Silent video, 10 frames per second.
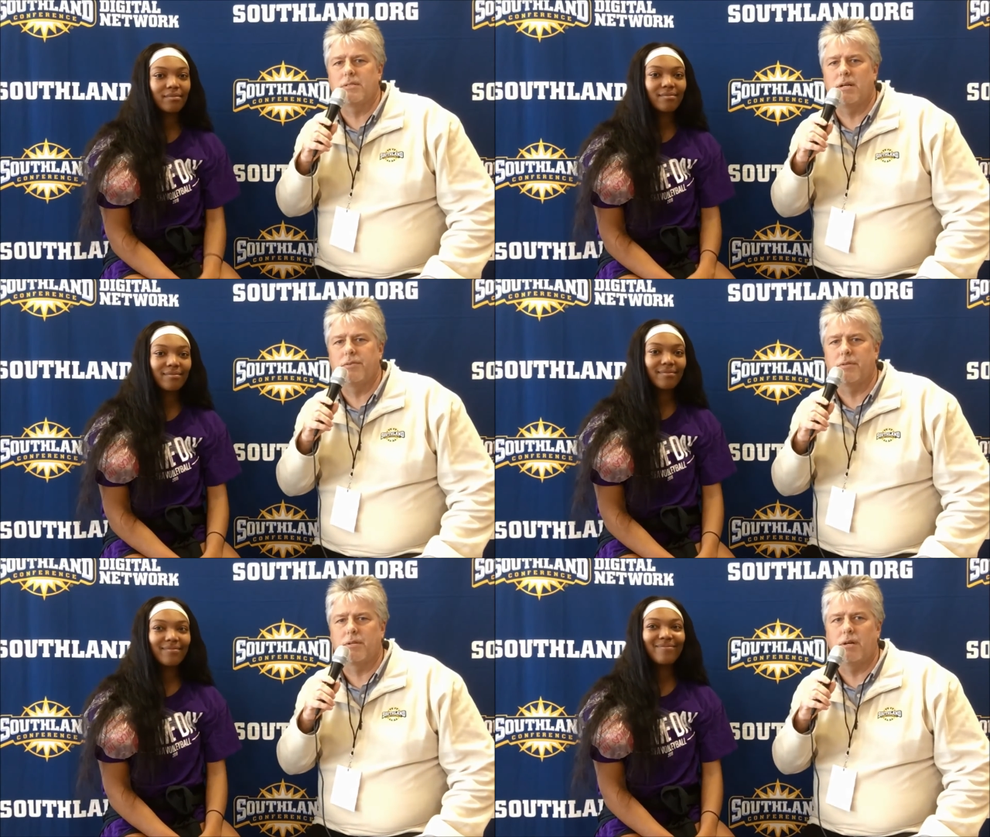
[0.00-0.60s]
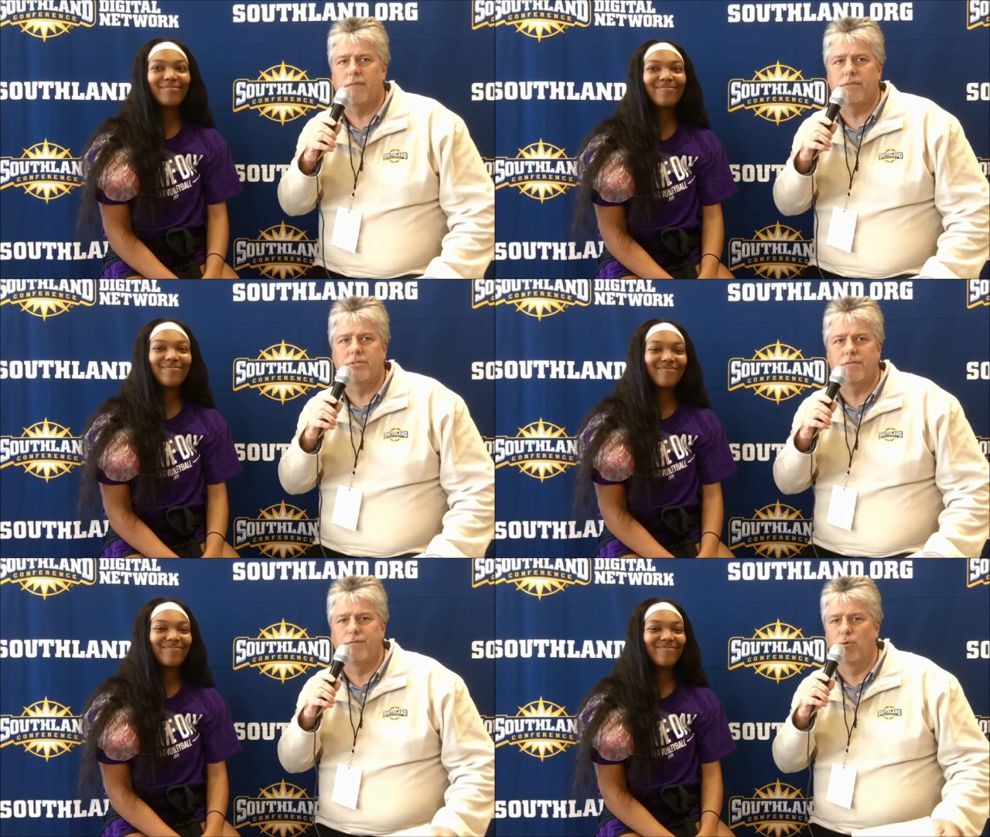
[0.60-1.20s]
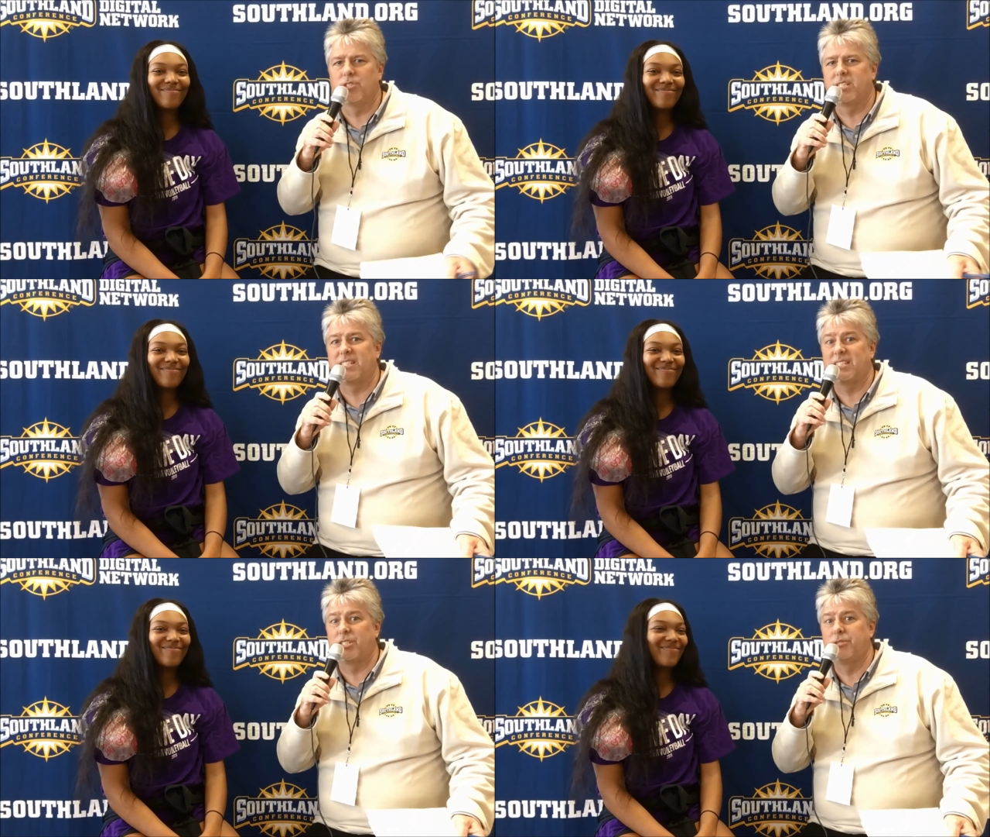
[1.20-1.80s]
Speaker 1: Southland Conference, hit
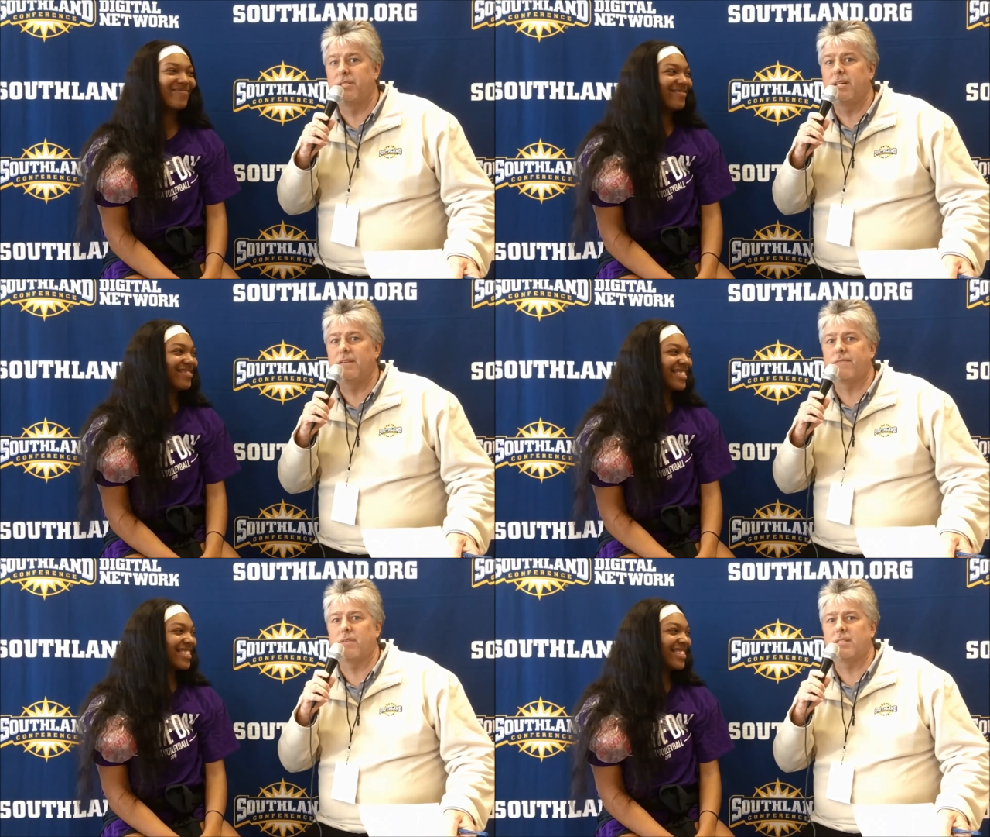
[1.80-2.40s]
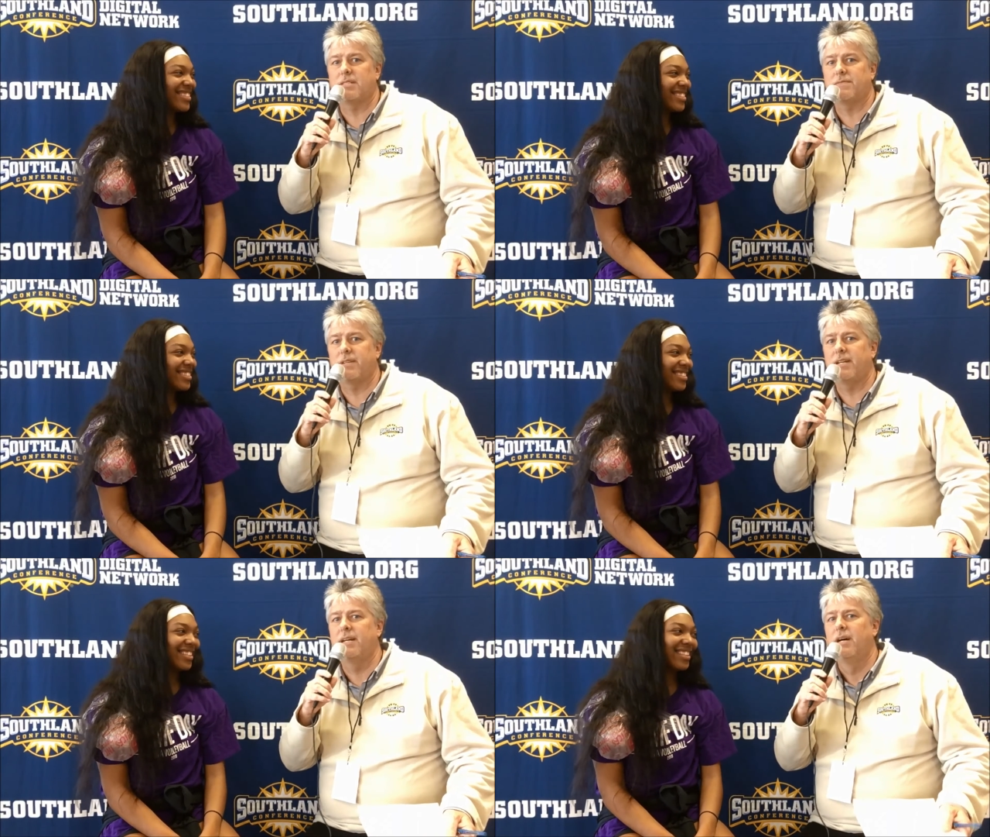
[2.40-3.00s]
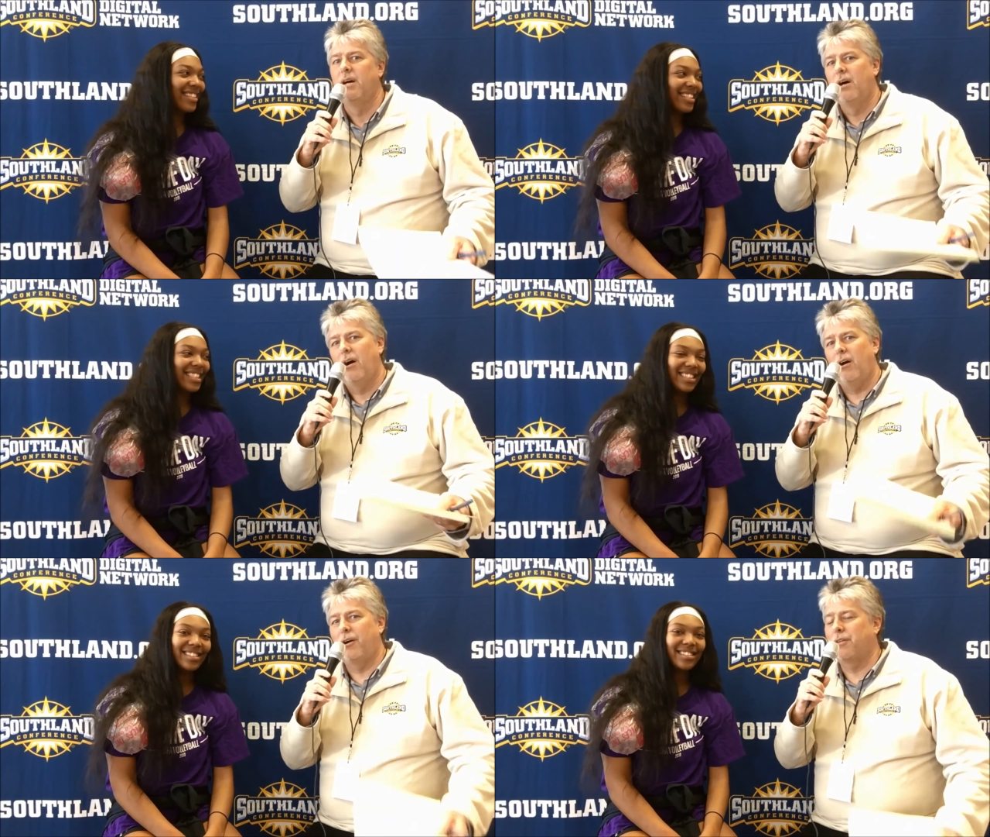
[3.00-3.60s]
462 today for SFA.
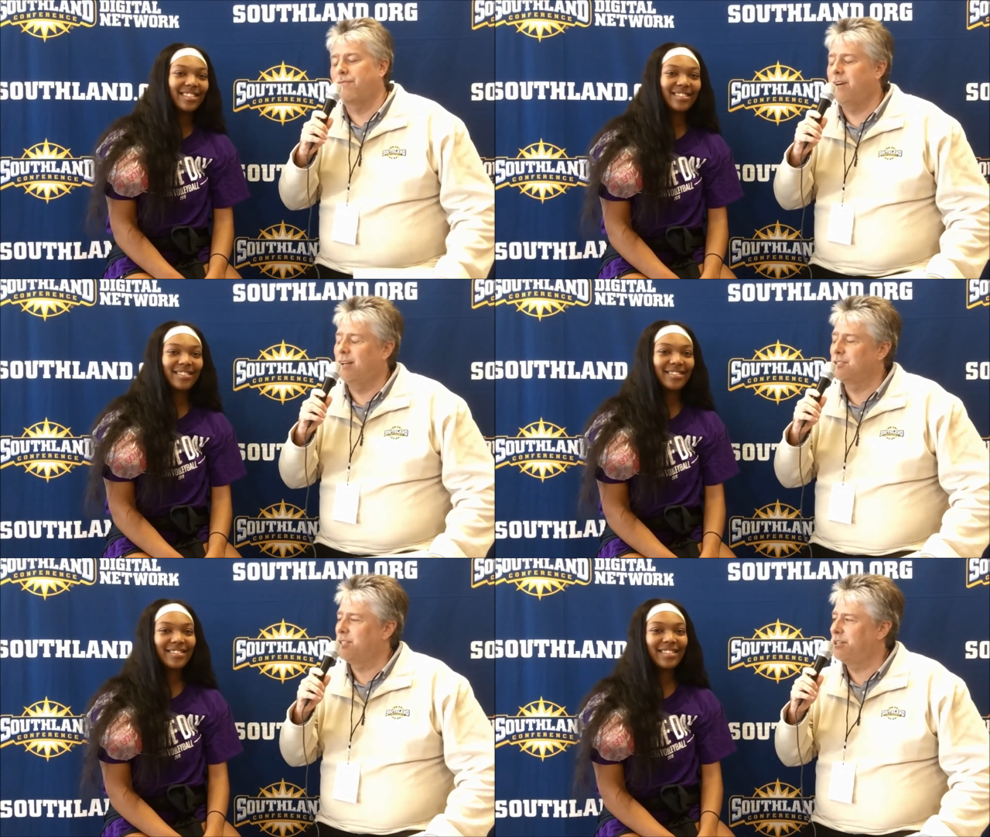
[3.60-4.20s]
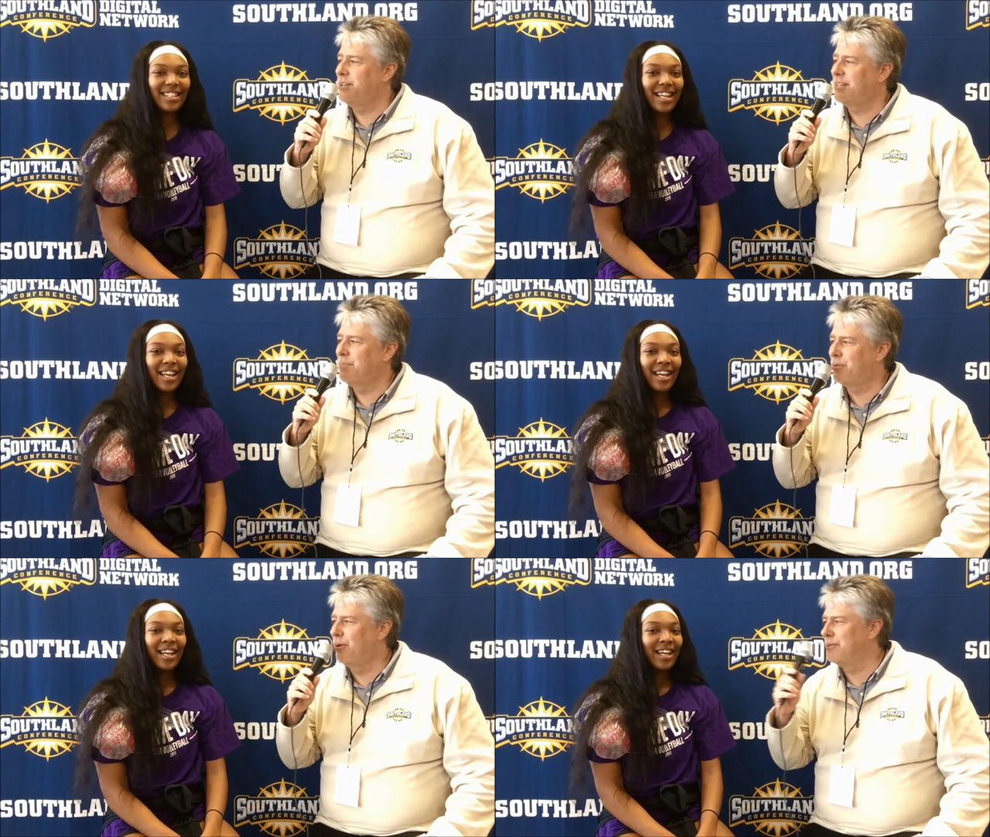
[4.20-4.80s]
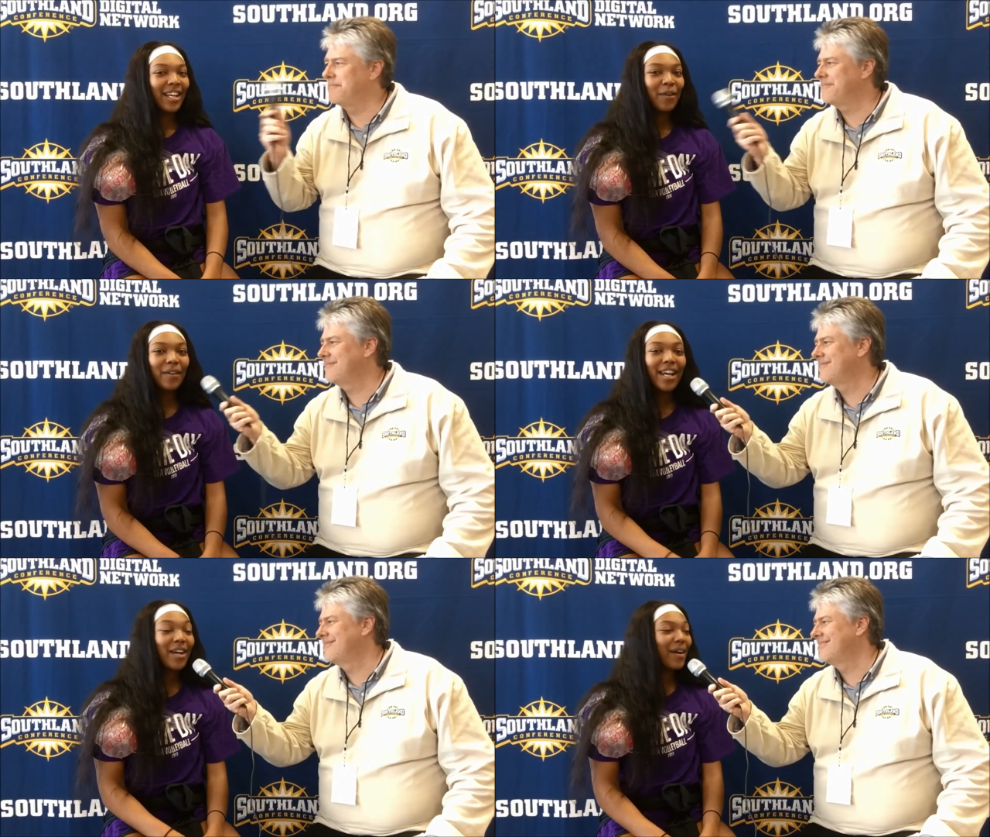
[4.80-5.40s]
On to the finals, Danae. Keep it rolling.
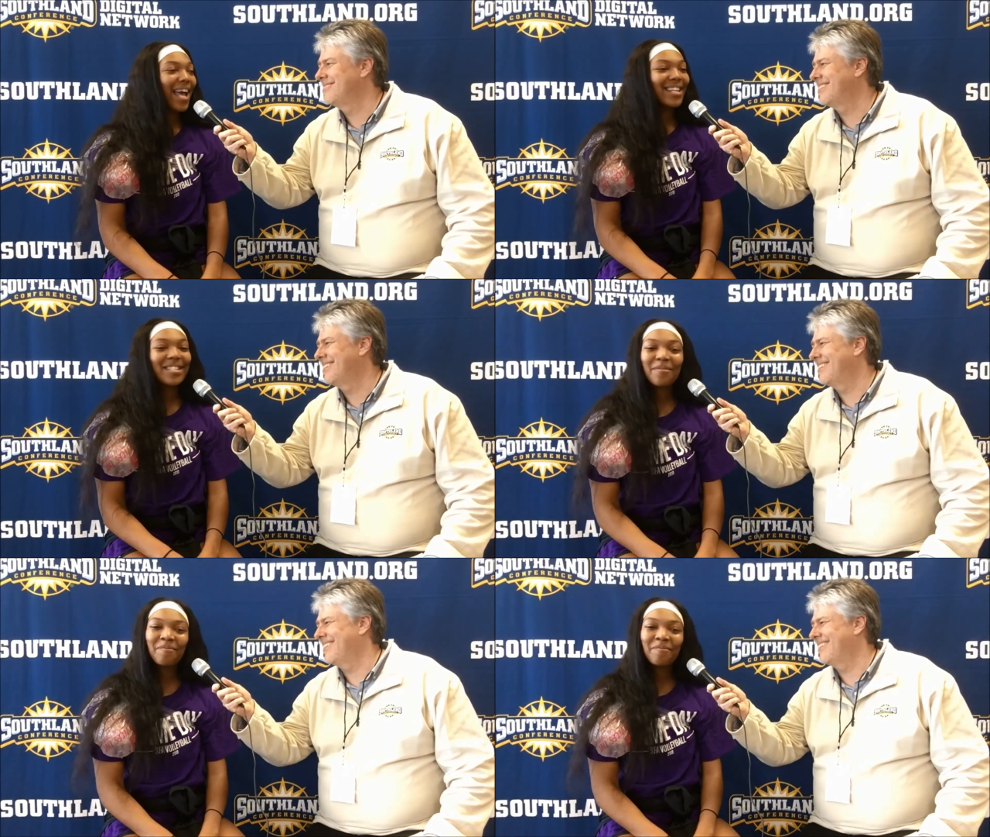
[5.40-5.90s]
Speaker 2: Here we go. Axon.